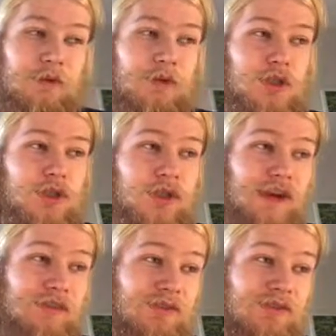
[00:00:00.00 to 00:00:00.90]
which you'd
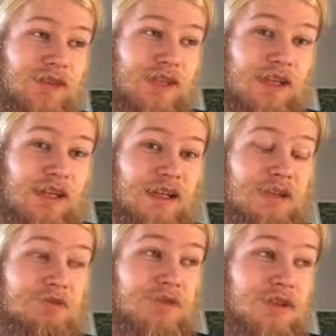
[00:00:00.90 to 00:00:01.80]
have to find
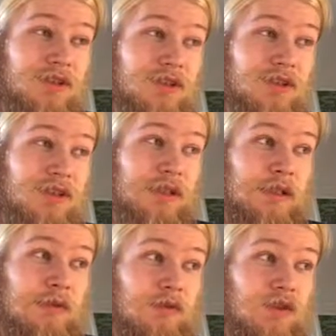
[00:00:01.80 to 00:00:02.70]
him,
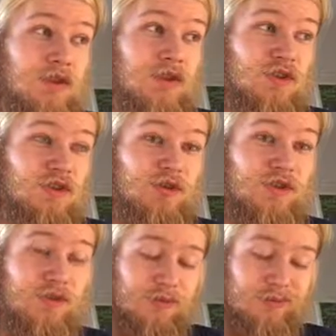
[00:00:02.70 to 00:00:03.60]
which is,
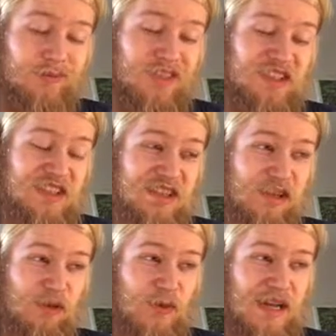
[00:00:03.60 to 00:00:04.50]

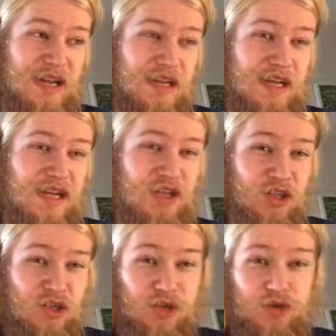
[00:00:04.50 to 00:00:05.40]
sealed away in an
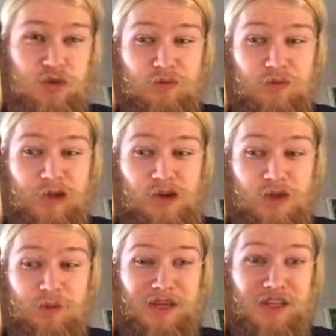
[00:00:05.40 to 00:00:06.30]
ancient tomb
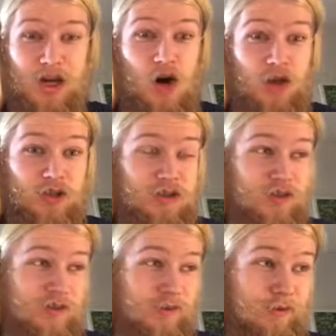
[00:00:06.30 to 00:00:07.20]
locked by the
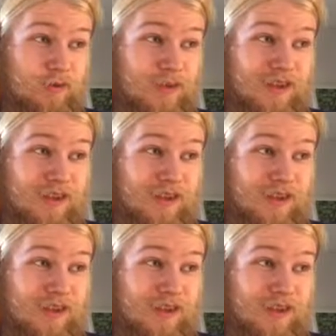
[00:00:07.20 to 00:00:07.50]
gods, so